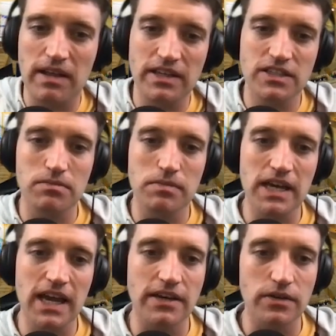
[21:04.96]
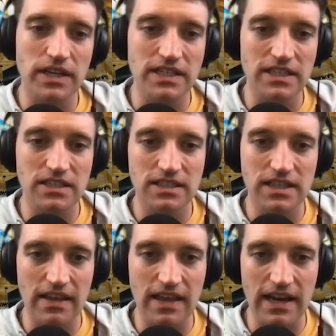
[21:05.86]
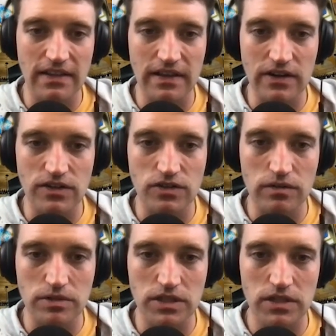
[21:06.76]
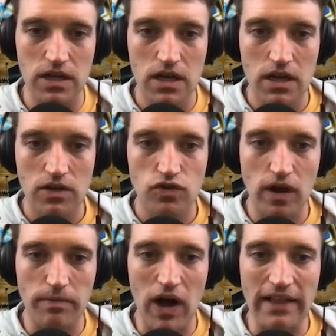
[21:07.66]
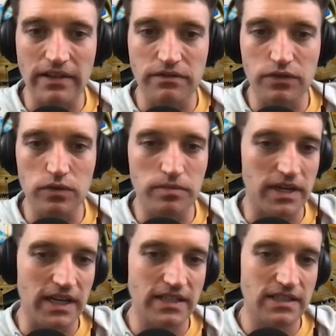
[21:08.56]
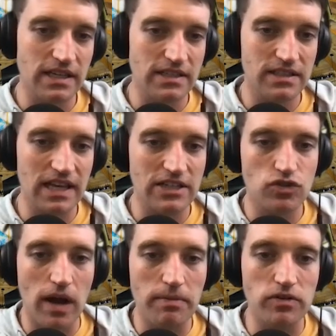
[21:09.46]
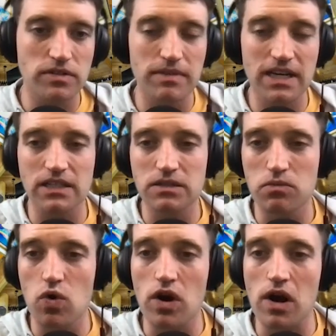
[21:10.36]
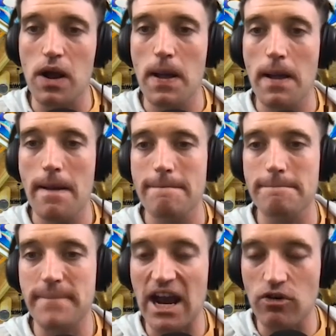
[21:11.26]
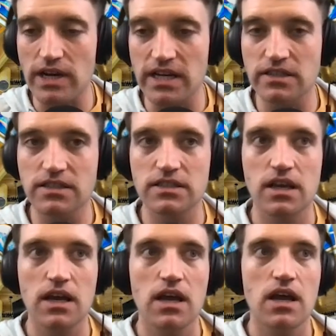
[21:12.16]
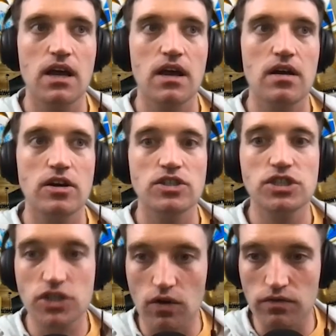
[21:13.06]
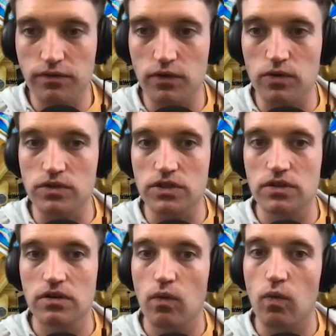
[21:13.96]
smelling to me. I know they did say that in their description, tropical island fruit, but it's it's less tropical to me. It's more berries, stone fruit,